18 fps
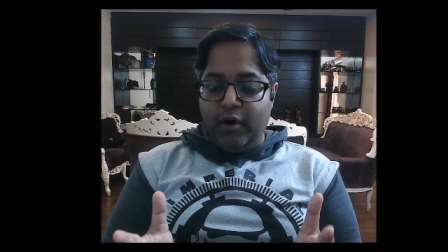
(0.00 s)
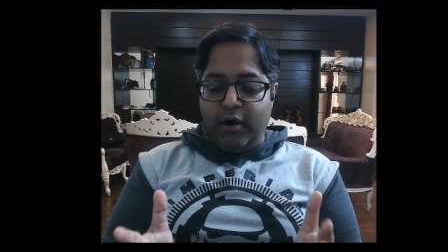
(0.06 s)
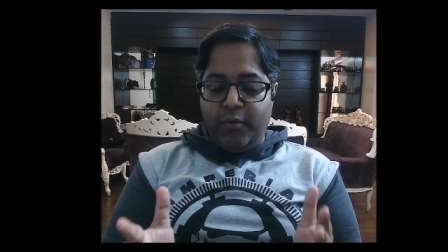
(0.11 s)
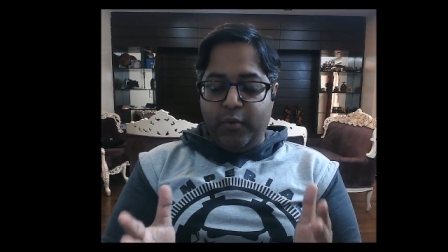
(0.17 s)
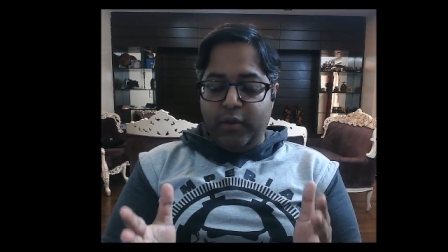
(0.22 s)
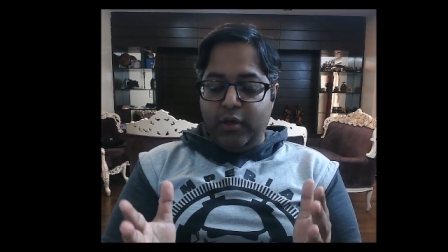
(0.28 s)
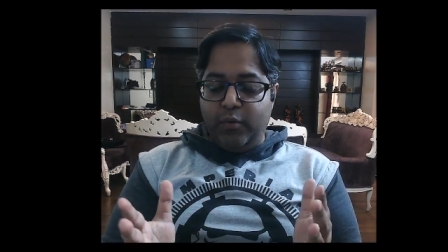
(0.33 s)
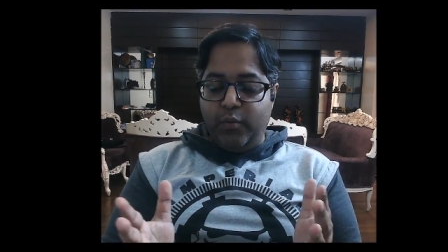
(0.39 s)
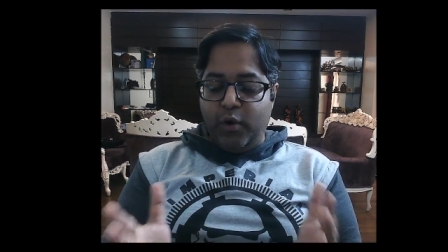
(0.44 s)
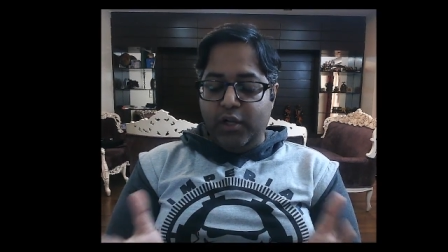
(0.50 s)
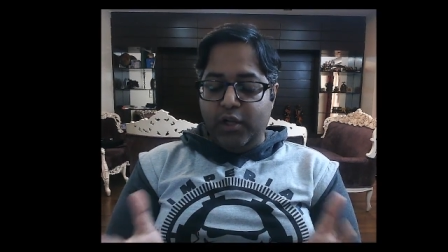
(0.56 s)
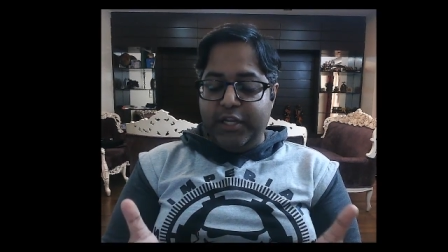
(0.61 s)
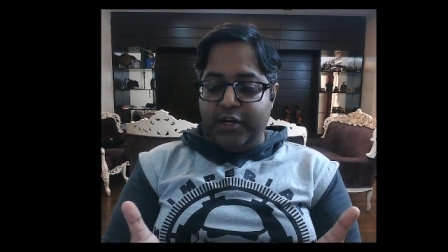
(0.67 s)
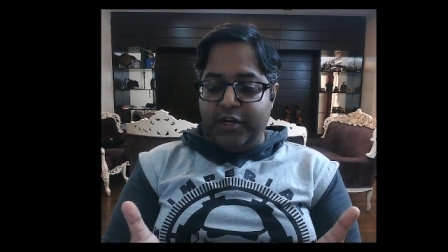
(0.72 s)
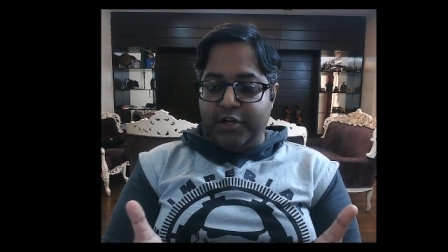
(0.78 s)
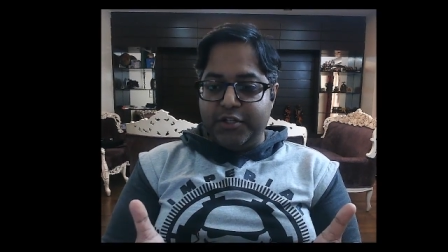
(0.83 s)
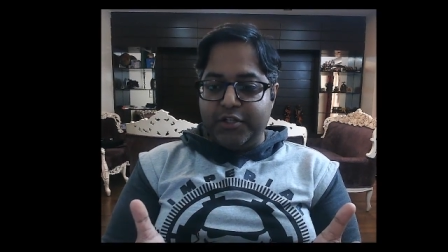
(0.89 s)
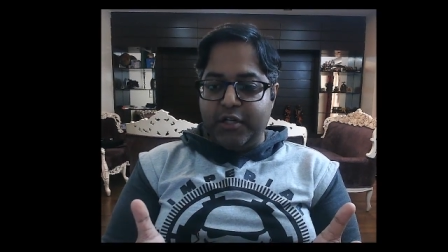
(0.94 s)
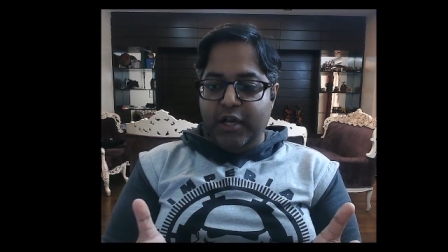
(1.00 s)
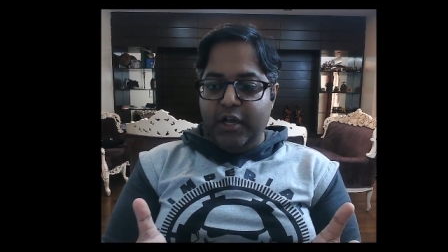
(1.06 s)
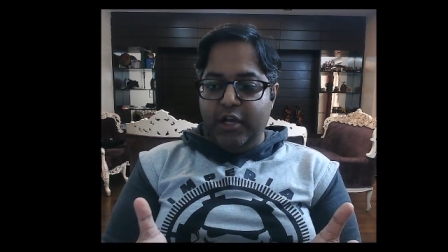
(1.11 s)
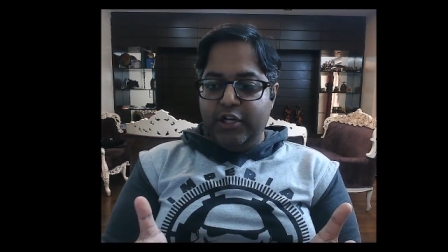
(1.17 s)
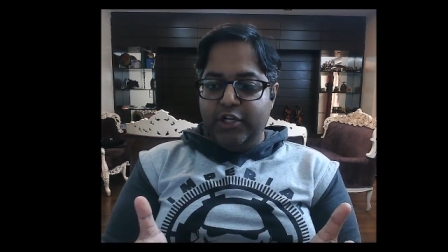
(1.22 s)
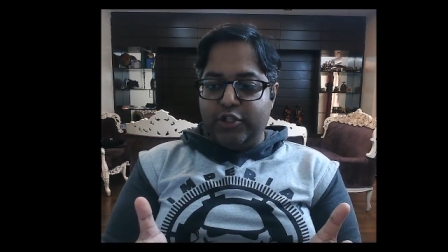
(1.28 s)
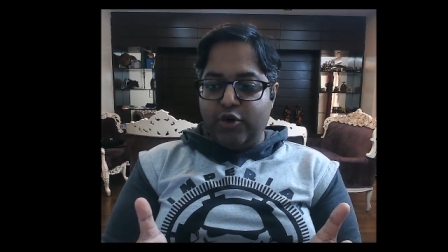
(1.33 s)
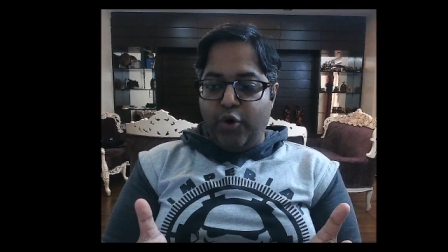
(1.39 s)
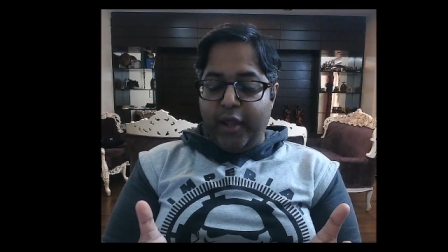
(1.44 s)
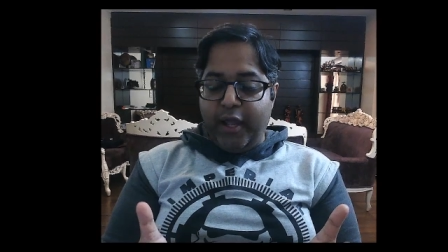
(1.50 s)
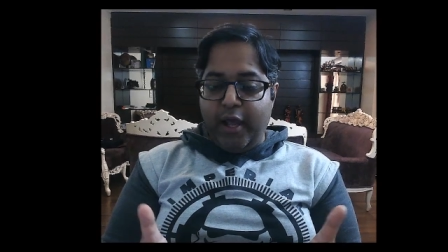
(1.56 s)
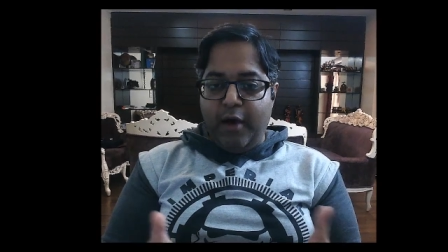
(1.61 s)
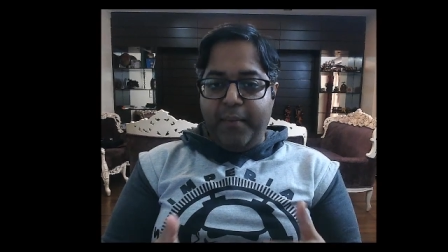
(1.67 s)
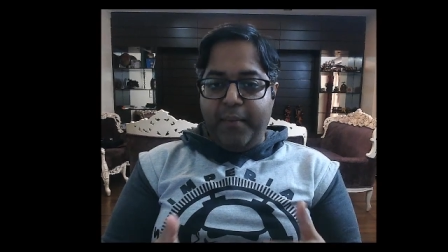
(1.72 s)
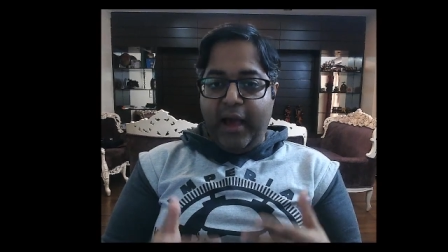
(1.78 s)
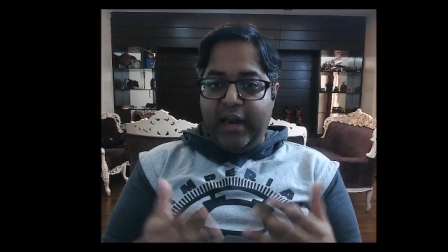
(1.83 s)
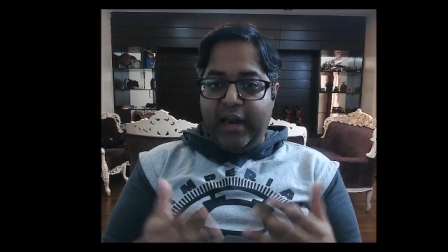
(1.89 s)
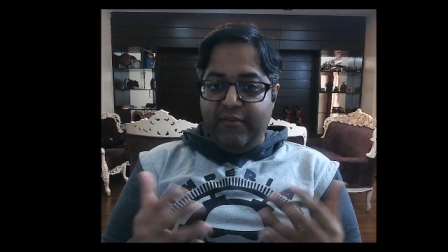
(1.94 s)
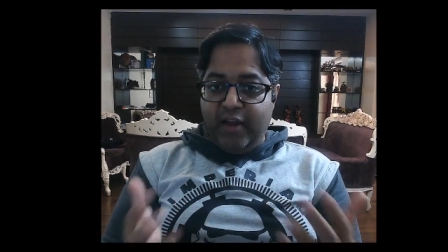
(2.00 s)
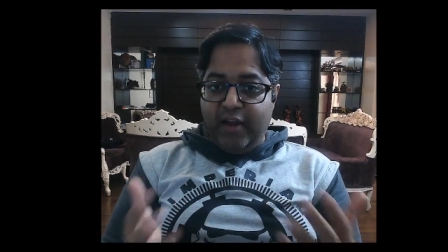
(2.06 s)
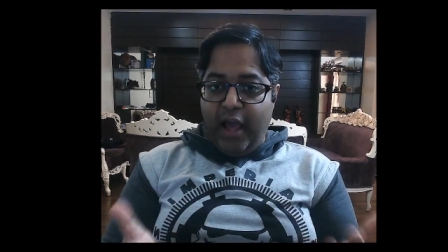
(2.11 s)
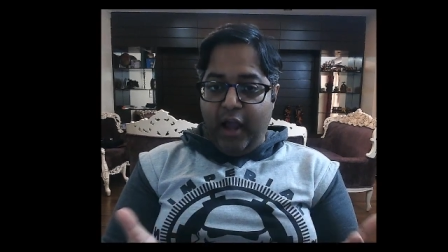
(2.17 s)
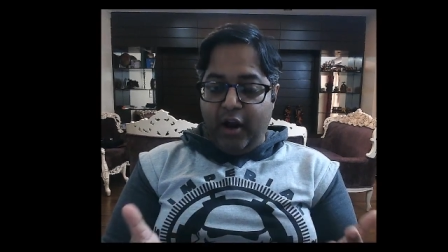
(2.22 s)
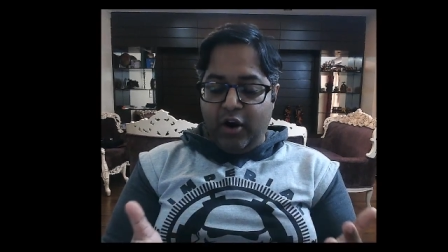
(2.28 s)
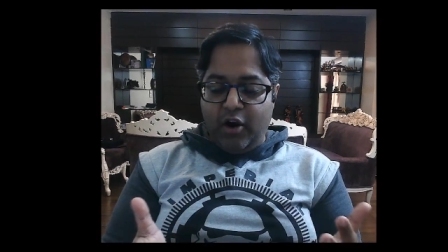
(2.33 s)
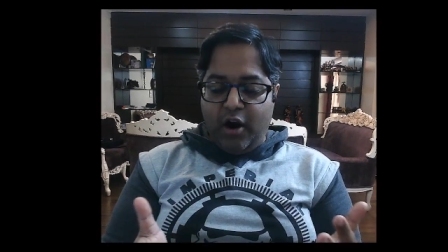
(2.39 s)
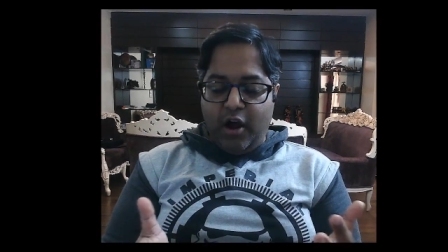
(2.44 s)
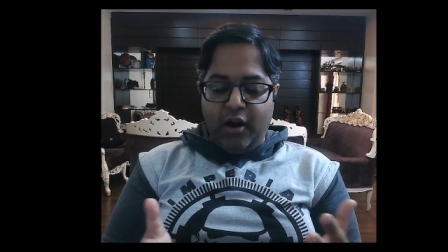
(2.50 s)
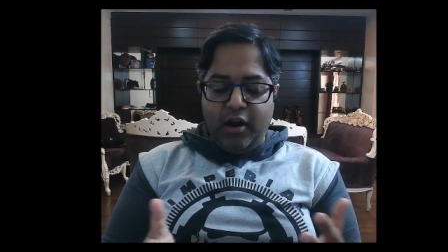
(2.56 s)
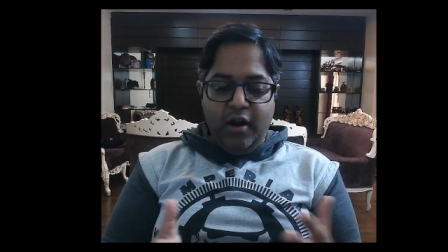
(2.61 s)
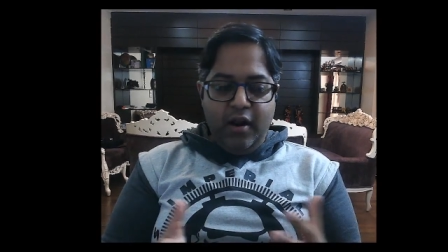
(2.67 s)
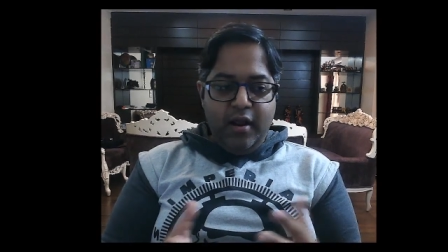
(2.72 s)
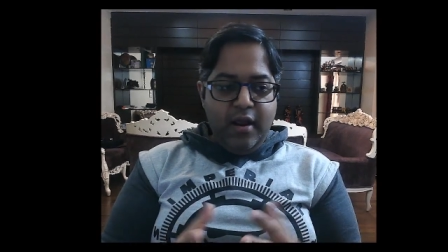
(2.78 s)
with the world leaders showing up and even Angron,